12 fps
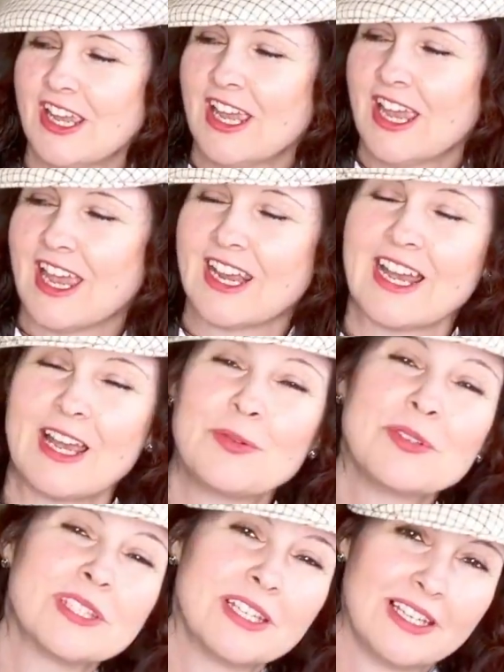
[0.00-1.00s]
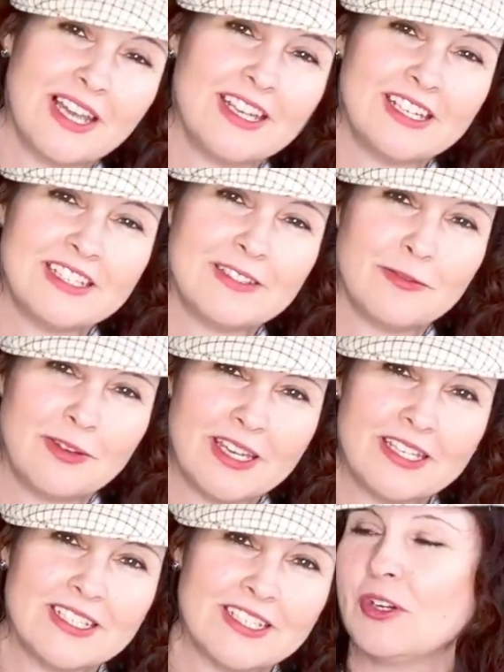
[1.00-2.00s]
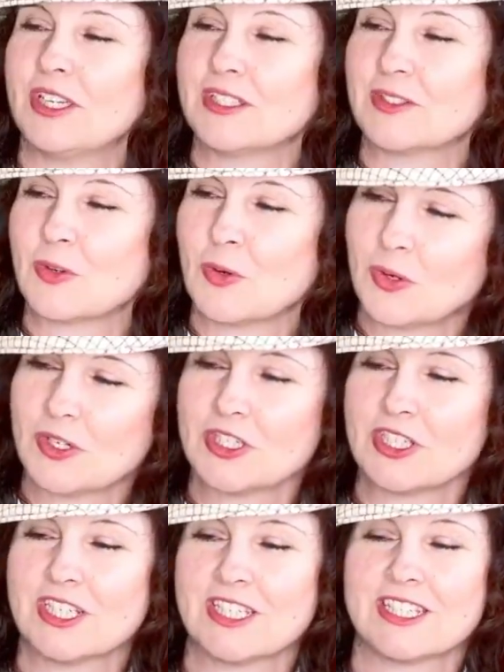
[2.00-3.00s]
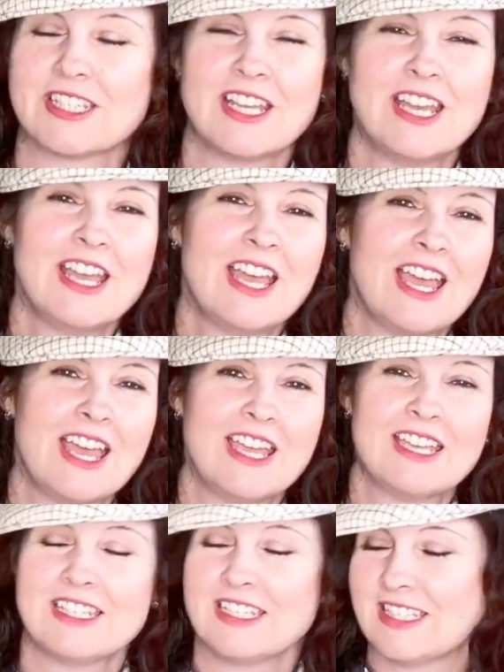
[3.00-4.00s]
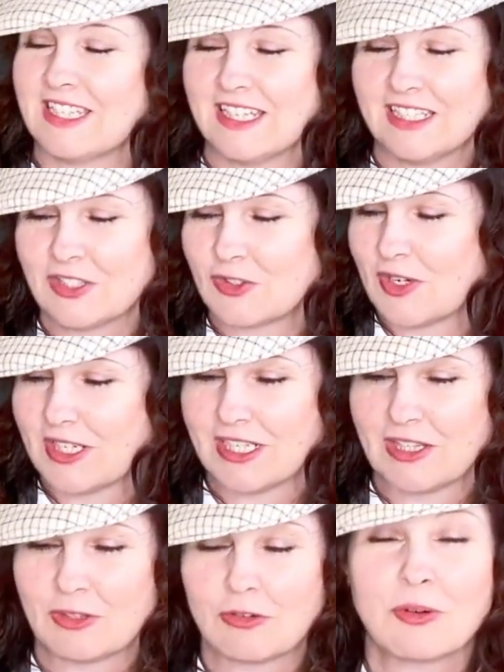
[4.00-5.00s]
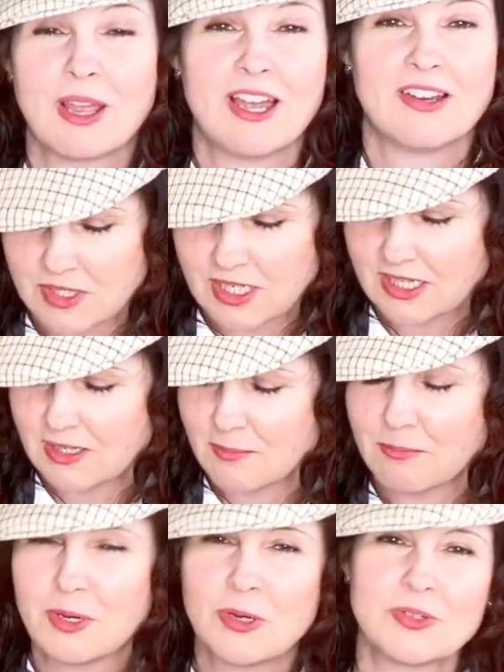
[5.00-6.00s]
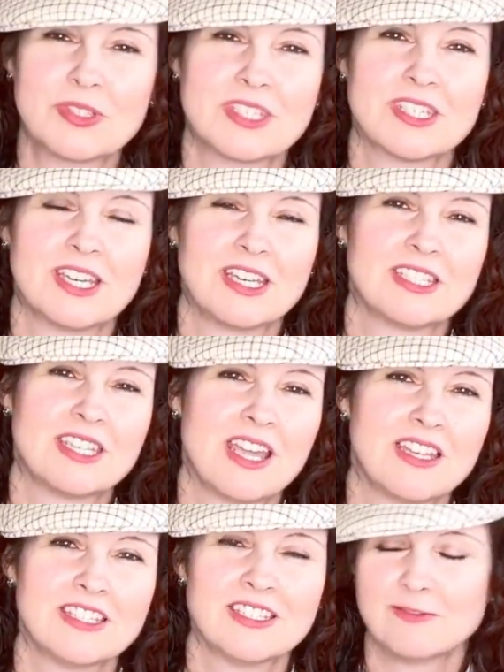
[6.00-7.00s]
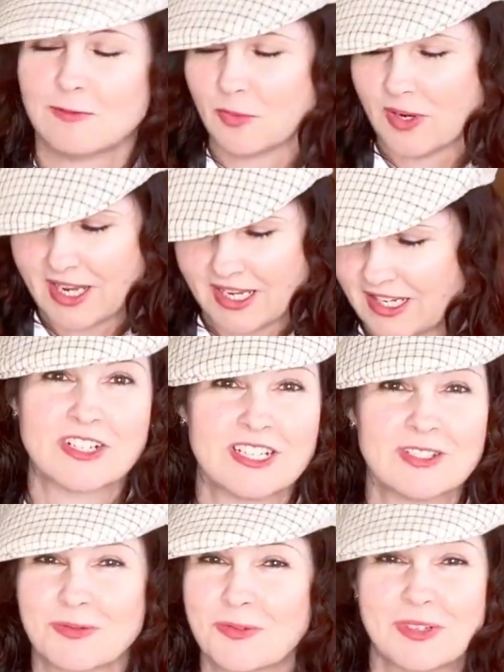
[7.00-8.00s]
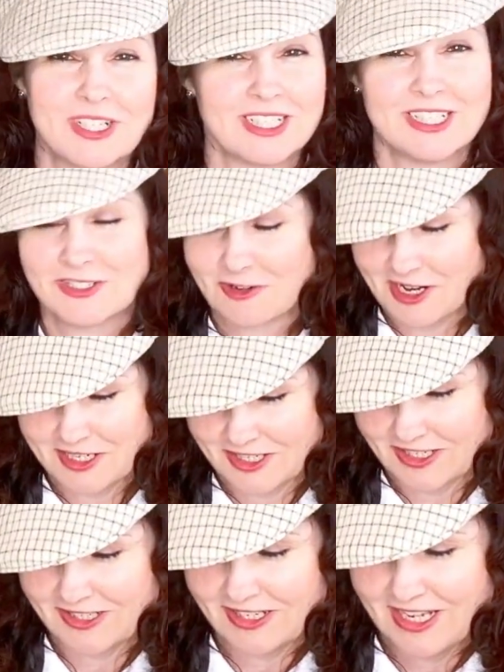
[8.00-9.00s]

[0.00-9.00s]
And I was delighted to find it. It's gorgeous, and it's illustrated throughout in the most attentive way. It's really a treasure.